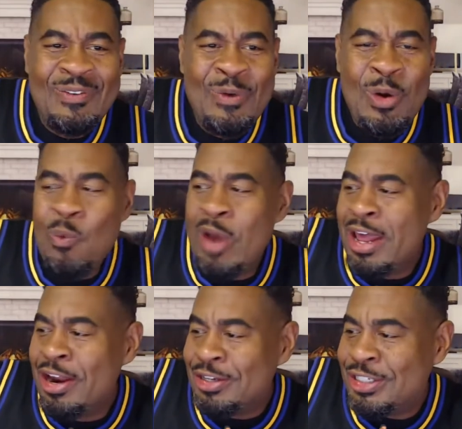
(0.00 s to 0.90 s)
We're
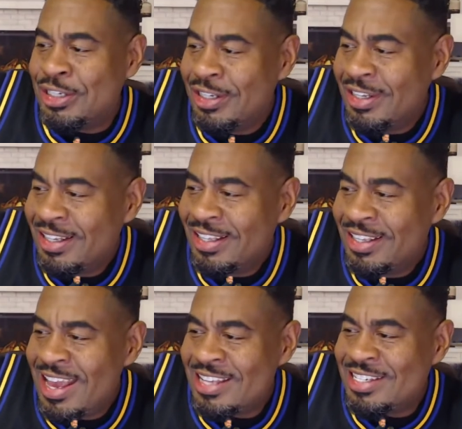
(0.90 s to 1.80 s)
winners.
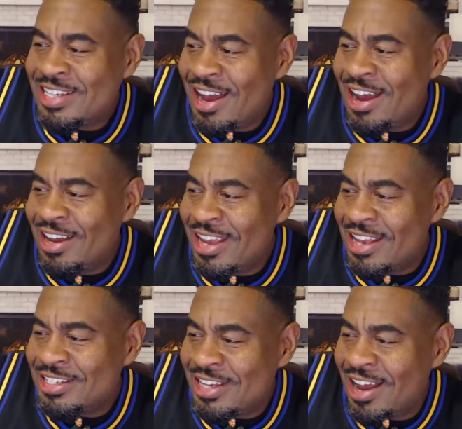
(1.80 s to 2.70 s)
Yes, sir.
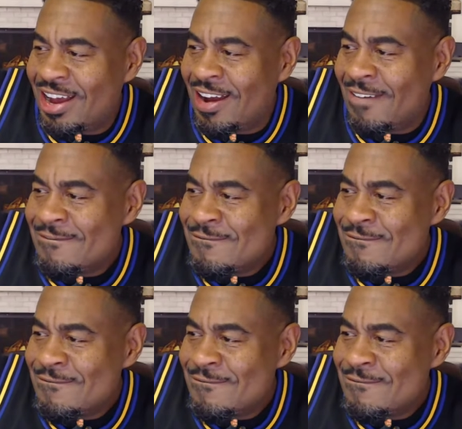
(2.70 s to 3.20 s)
Yes, sir.